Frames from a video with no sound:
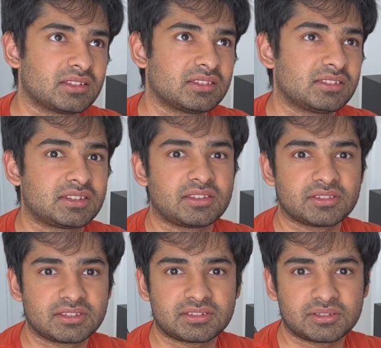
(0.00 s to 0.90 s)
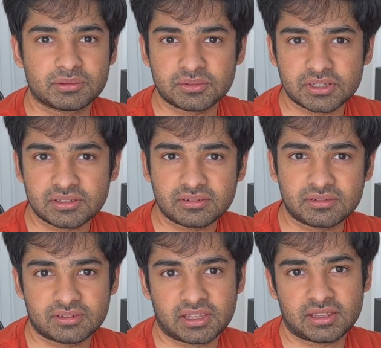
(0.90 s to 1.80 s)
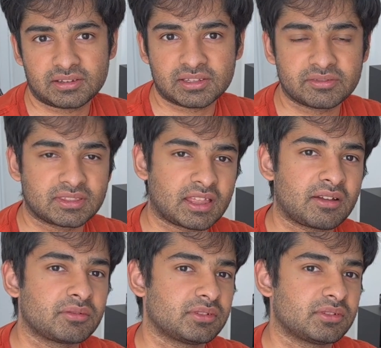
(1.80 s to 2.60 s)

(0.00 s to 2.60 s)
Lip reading: the stainless steel one, and even that